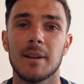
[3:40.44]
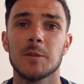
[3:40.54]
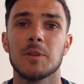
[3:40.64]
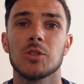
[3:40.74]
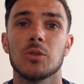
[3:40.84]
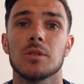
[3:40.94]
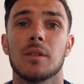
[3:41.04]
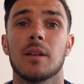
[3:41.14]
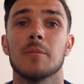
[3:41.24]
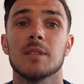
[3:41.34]
Please be sure to
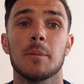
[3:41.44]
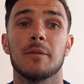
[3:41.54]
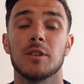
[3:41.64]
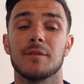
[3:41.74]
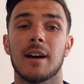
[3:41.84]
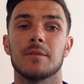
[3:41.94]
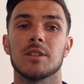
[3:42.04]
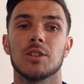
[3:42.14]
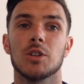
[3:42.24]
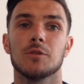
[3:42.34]
thumbs up if you found
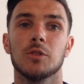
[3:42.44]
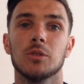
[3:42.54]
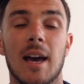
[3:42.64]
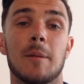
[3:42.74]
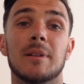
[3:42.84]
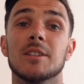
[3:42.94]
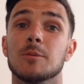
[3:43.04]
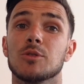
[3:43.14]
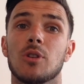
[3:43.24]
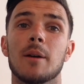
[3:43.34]
this useful, and please
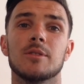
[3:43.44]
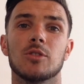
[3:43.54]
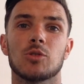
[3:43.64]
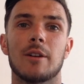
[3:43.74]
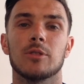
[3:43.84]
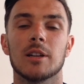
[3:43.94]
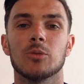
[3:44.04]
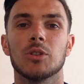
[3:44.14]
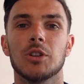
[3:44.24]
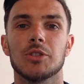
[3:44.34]
subscribe to the
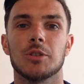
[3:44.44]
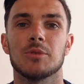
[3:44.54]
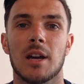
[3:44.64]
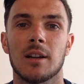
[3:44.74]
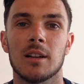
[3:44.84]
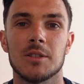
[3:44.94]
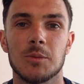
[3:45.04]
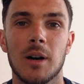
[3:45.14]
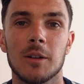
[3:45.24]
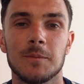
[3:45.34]
Travel-Lingual YouTube channel as
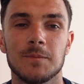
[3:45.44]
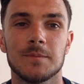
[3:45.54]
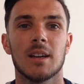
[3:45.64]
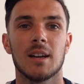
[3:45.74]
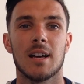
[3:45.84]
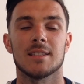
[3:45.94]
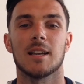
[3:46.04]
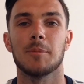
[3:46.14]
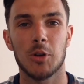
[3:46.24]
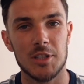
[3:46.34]
well. Hasta
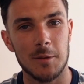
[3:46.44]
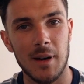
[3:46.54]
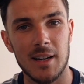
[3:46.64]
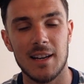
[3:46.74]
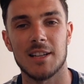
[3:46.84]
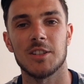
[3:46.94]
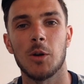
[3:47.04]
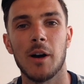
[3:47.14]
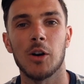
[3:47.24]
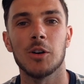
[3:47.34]
la próxima, hasta
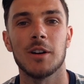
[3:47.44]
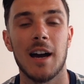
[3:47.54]
luego,